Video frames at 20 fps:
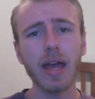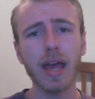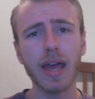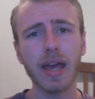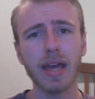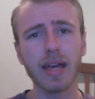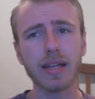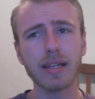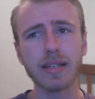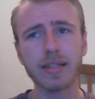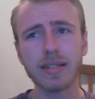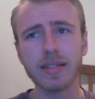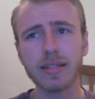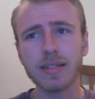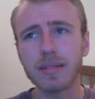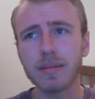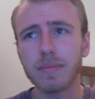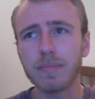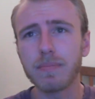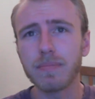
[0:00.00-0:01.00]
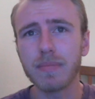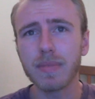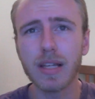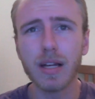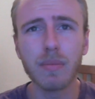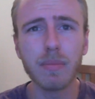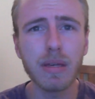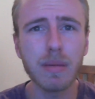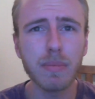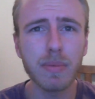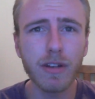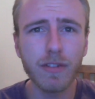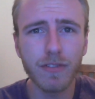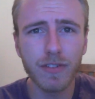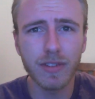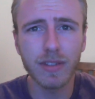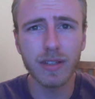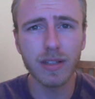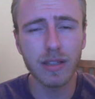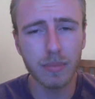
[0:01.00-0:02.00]
and maybe you're
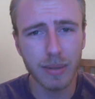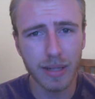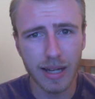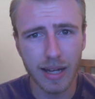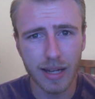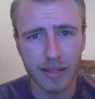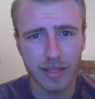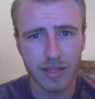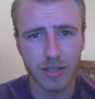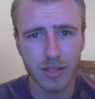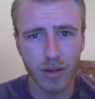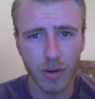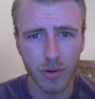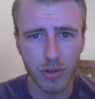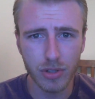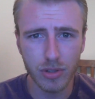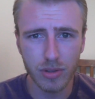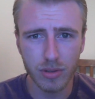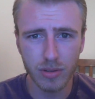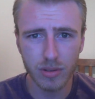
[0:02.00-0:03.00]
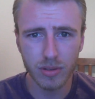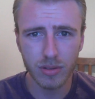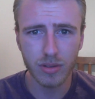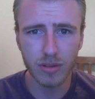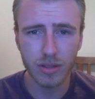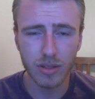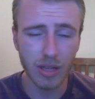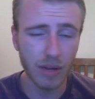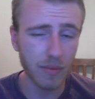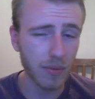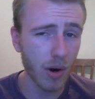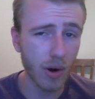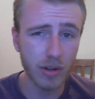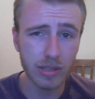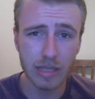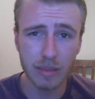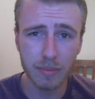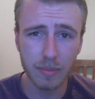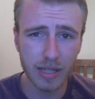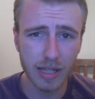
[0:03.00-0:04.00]
feeling a little bit antisocial, you have a hard
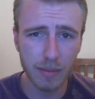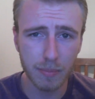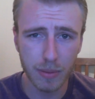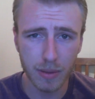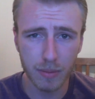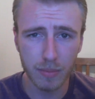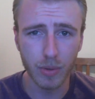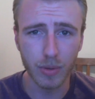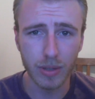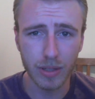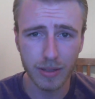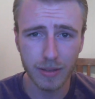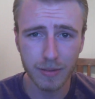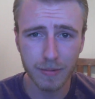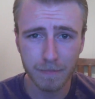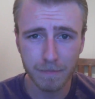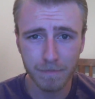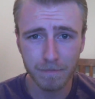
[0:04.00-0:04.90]
time getting up in the morning,